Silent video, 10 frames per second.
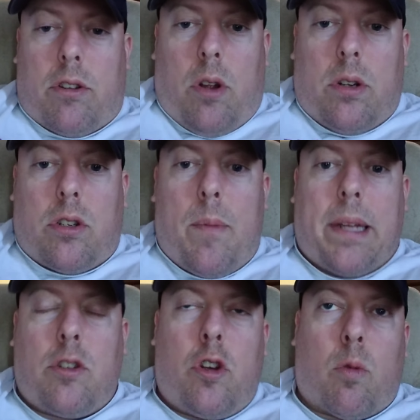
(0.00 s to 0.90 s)
So there's so many
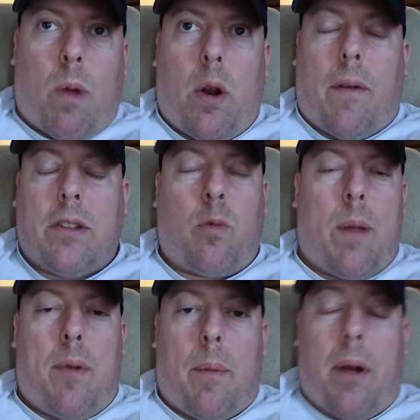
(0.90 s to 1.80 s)
things you can write off. That's a
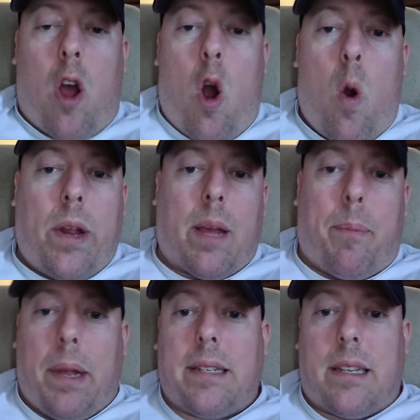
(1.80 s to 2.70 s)
great part about owning a
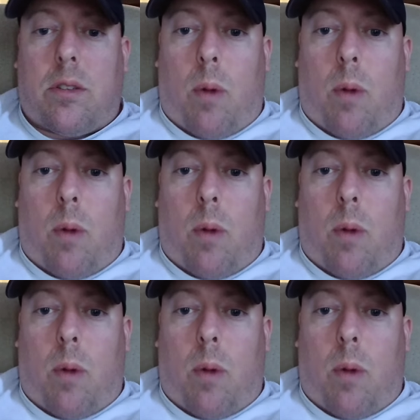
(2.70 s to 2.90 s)
business,